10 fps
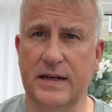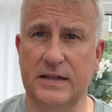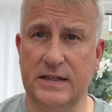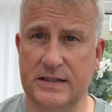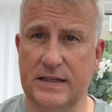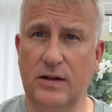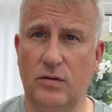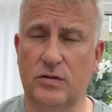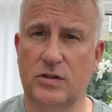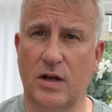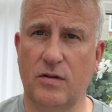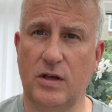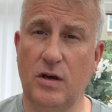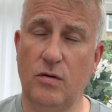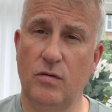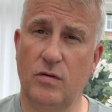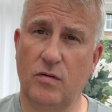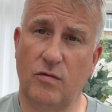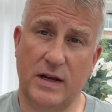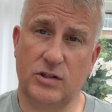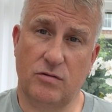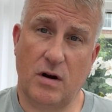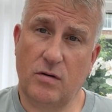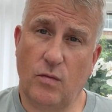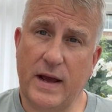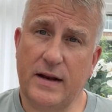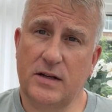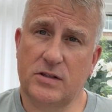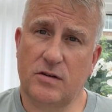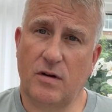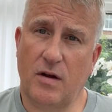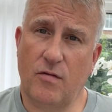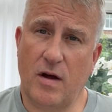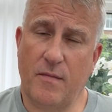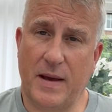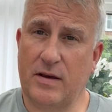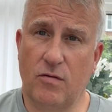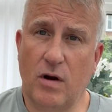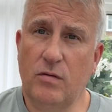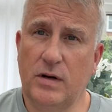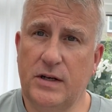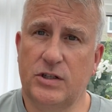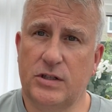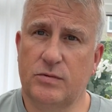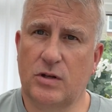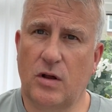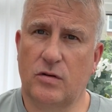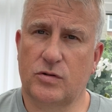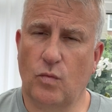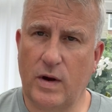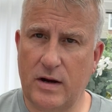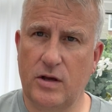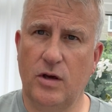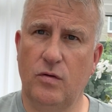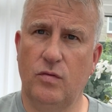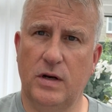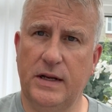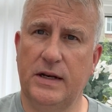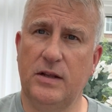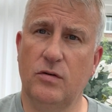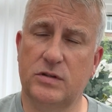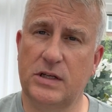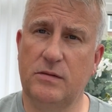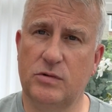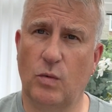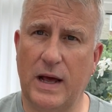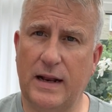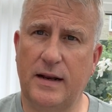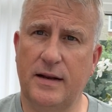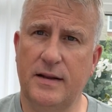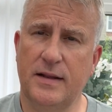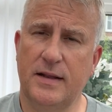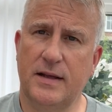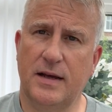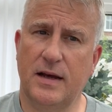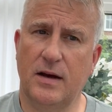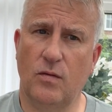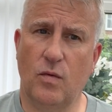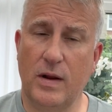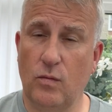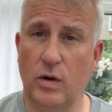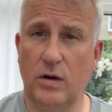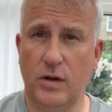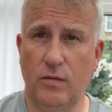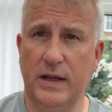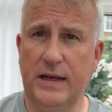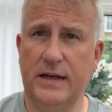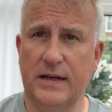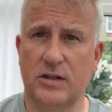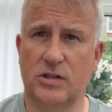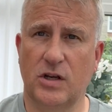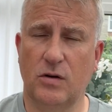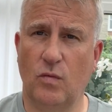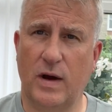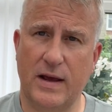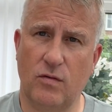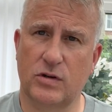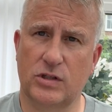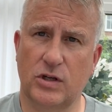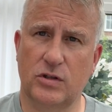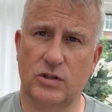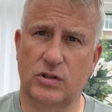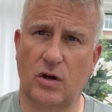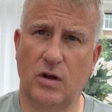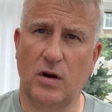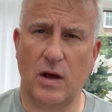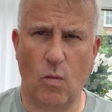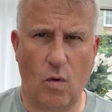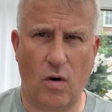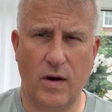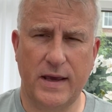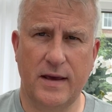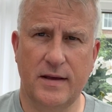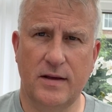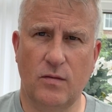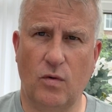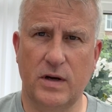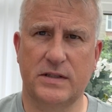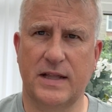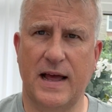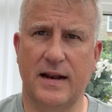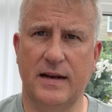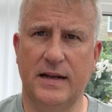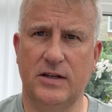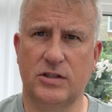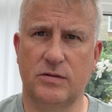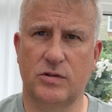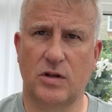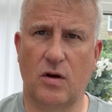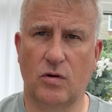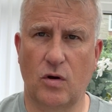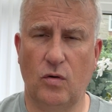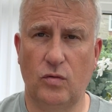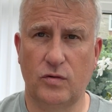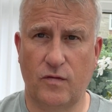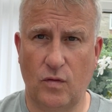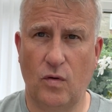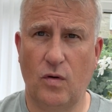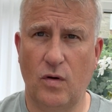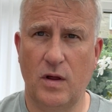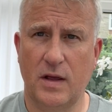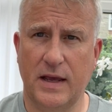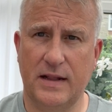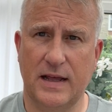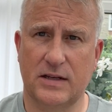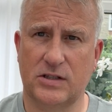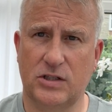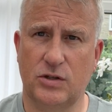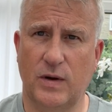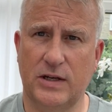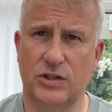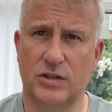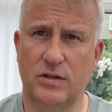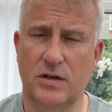and distilled so that you raise your own awareness about your own leadership styles. When are you leading your teams well? When will you lead in a certain way or a certain style, and why? Why is that leadership style called for in that situation?